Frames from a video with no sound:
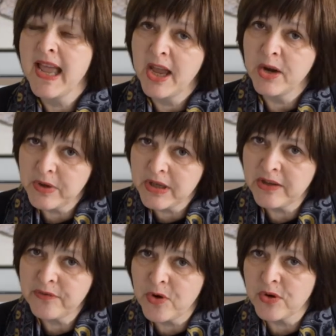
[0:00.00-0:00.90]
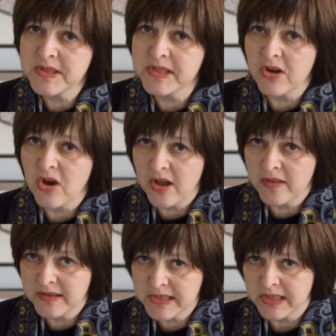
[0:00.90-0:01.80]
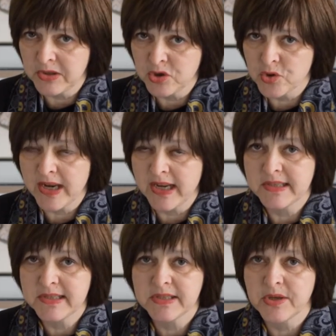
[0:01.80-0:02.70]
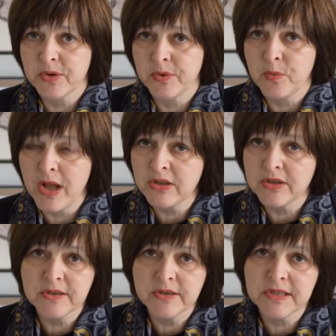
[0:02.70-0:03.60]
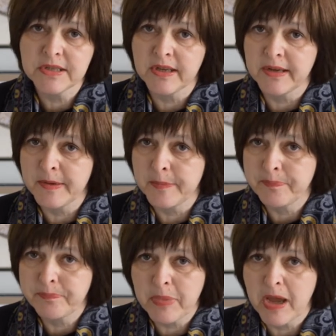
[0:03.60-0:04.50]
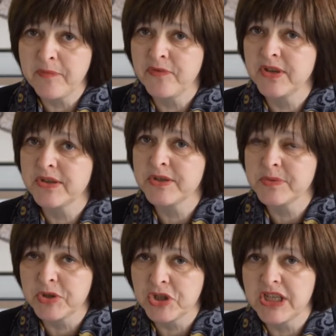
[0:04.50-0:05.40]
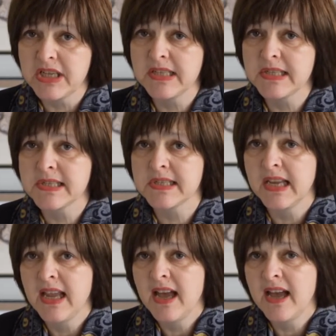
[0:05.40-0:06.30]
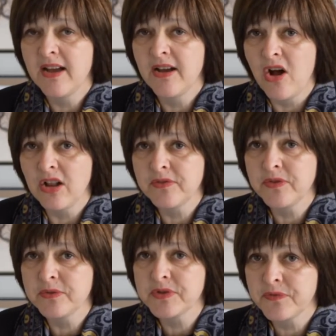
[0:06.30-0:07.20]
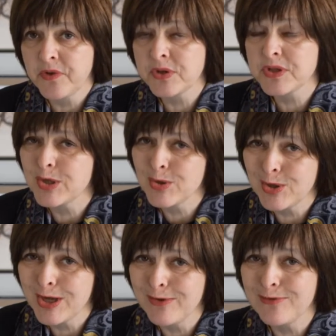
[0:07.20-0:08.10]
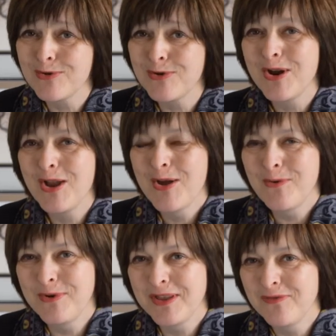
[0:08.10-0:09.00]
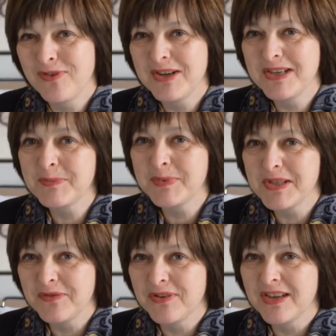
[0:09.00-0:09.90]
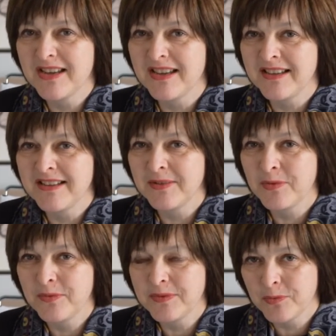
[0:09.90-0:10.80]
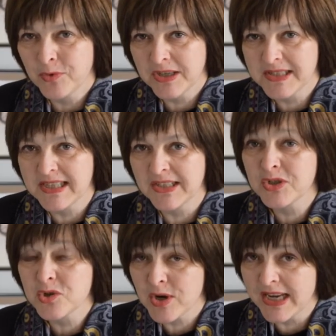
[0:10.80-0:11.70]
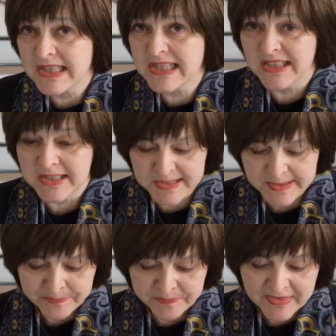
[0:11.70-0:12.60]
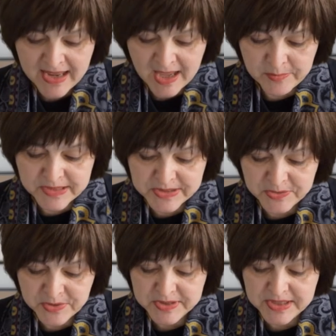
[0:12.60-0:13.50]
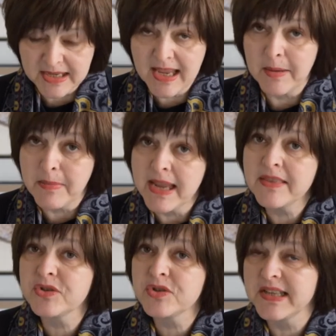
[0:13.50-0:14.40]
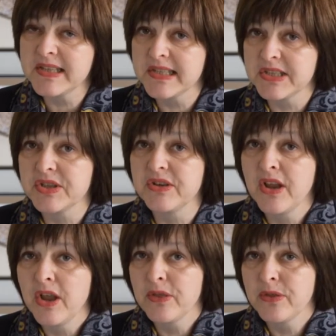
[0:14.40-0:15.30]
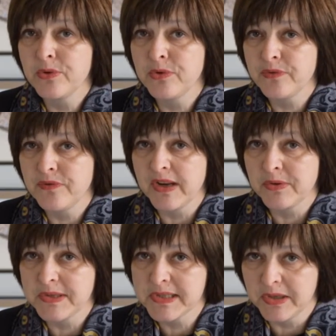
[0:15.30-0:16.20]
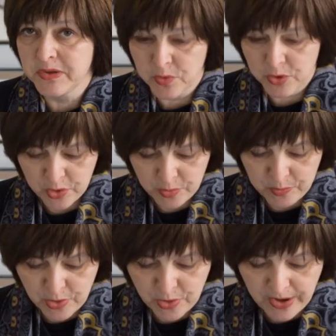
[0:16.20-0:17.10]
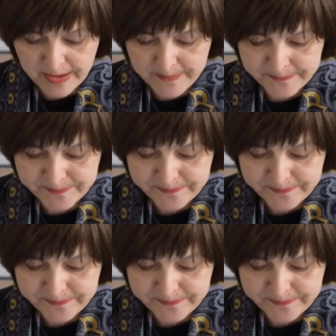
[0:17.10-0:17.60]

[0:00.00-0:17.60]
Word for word: and really focusing on the skilled trades. So welders, uh, pipe fitters, machinists, uh, all of those folks that you're looking for with very specific uh, work skills, trade skills, can be sourced and can make the transition through the Federal Skilled Worker Program.